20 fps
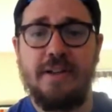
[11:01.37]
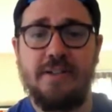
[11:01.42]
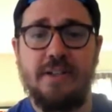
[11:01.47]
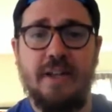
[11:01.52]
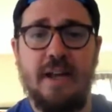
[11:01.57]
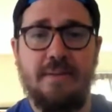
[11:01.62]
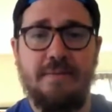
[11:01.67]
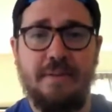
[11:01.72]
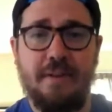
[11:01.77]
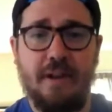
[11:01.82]

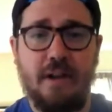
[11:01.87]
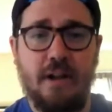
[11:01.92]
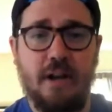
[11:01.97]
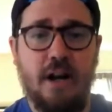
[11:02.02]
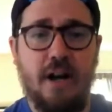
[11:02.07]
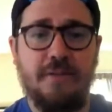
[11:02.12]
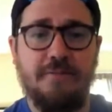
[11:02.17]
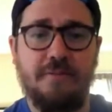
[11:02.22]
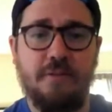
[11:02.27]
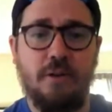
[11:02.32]
cafe dot
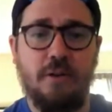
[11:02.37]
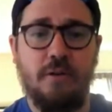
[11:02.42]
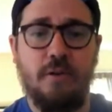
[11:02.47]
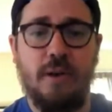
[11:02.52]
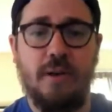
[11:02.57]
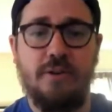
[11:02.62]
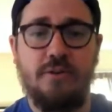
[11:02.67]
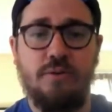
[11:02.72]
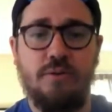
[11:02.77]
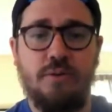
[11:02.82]
com for all
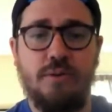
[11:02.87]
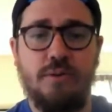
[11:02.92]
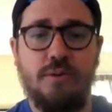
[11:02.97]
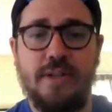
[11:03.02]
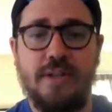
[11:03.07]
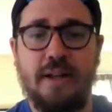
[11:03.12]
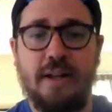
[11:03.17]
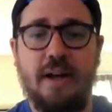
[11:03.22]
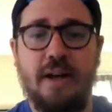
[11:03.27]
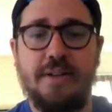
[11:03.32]
great tools
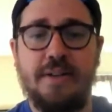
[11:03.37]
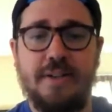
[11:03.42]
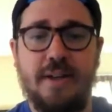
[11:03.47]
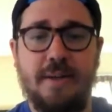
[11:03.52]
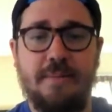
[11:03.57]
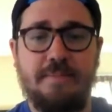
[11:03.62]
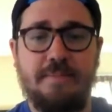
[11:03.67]
and content.